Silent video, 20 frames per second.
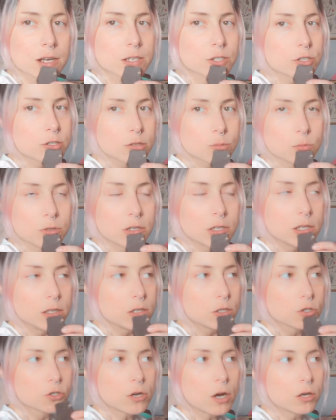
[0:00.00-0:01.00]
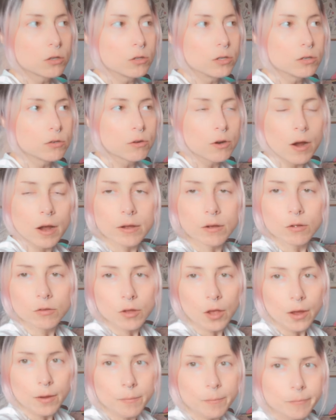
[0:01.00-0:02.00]
I just want to eat chocolate and cry all
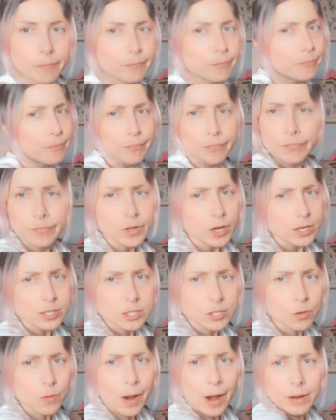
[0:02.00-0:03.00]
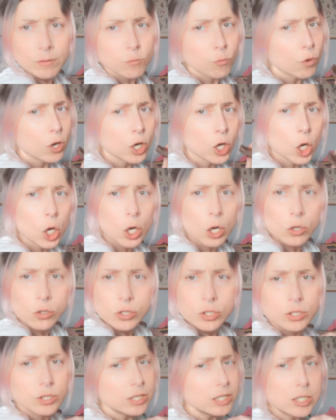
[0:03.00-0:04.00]
day. It's okay, we're
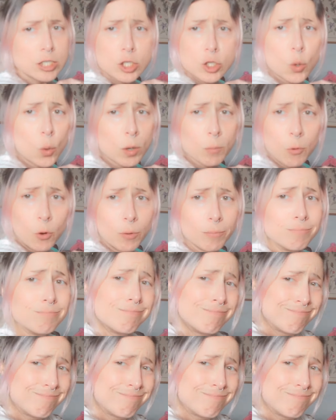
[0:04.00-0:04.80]
girls, it's normal.